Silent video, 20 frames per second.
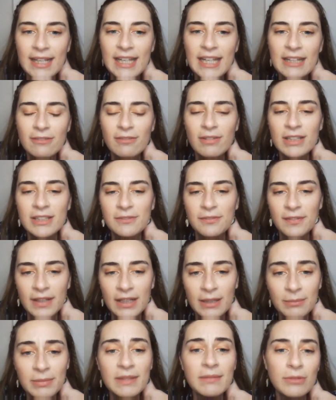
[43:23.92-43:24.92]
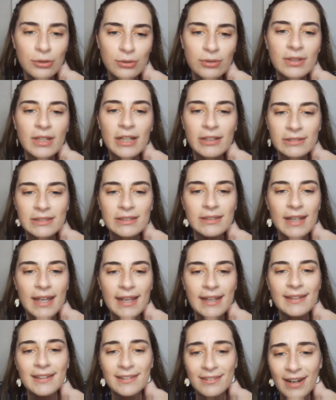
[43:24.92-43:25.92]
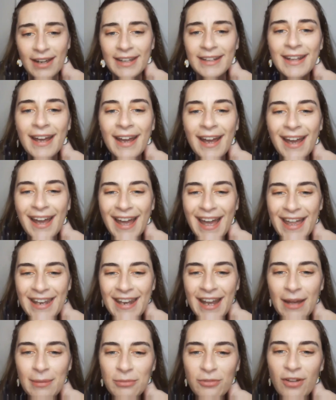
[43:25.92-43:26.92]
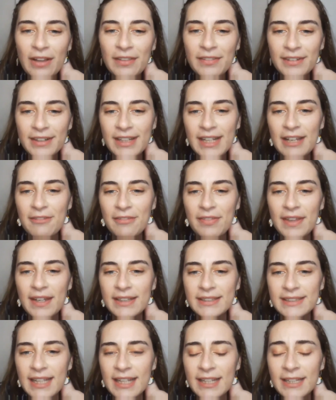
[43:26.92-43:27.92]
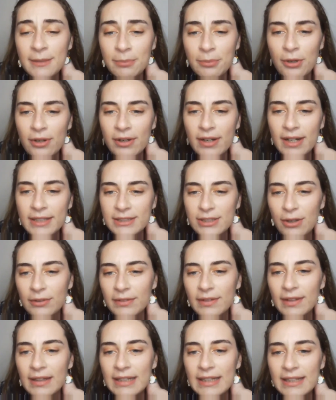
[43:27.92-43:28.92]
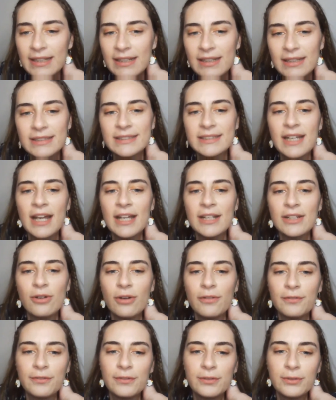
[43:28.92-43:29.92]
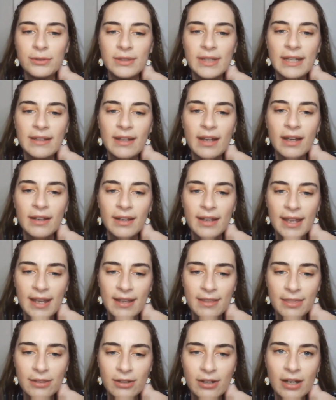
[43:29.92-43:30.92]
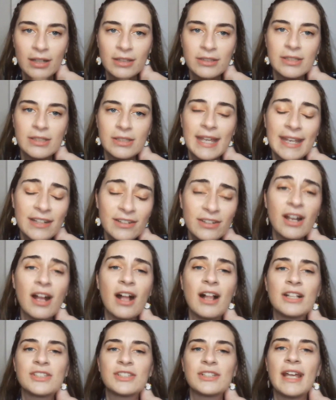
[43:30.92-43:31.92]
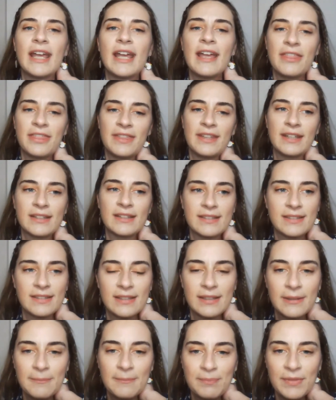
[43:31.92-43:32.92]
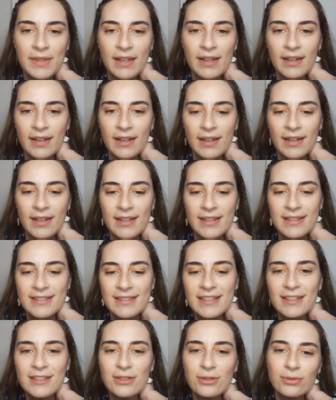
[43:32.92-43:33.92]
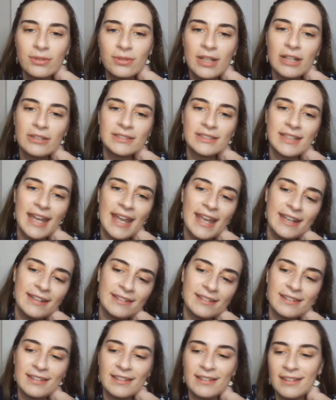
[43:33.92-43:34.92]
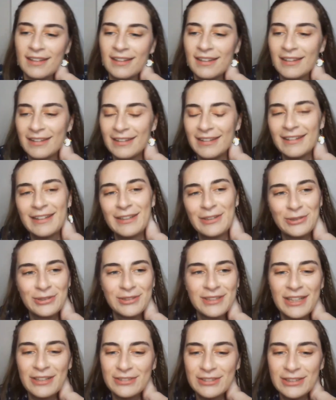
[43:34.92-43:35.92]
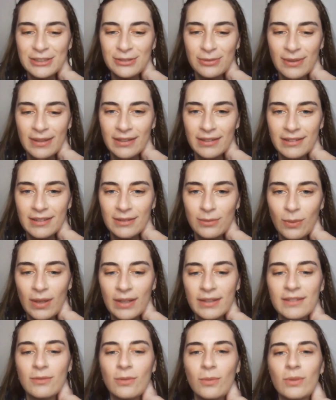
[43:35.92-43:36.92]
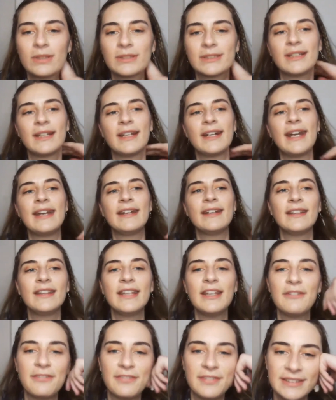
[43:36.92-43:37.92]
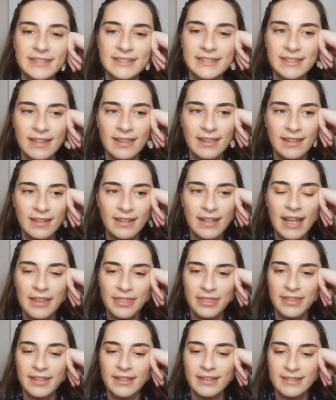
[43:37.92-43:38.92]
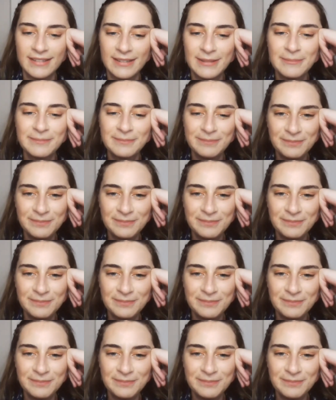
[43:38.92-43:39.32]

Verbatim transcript: It was filmed in 2008, right? And I'm wondering if there's any progress on the legal side of food and agriculture ethics. Since 2008 till 2021, was there any difference in the ethics?